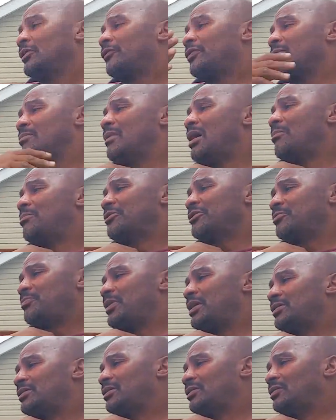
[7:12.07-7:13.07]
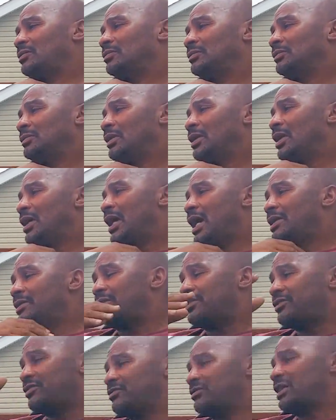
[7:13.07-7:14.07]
From my perspective, and this is